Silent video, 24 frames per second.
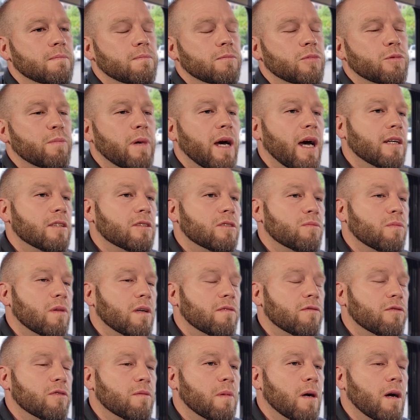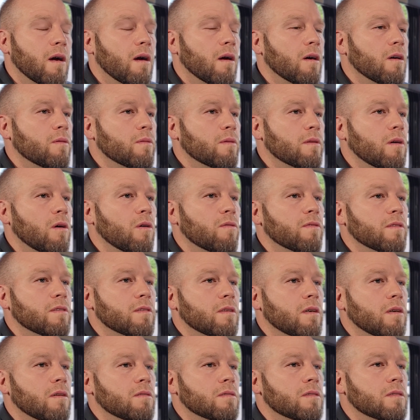passed away from a heroin
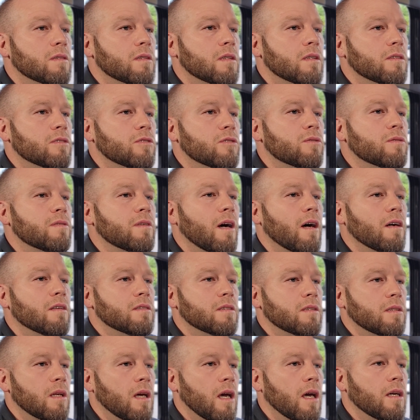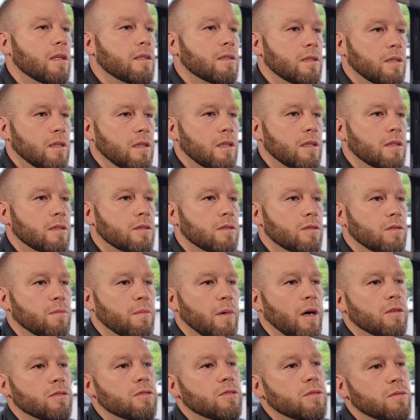overdose in 2018. So
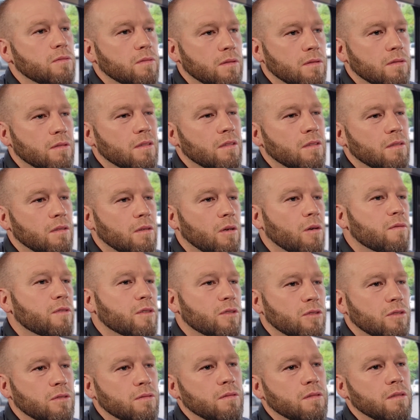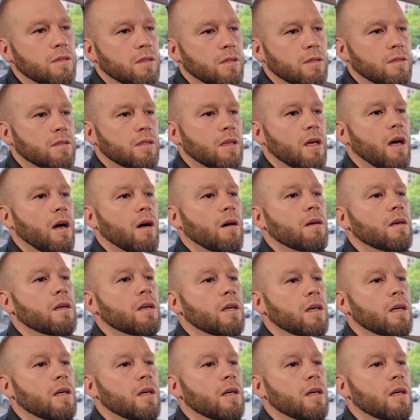about little over 2 years now,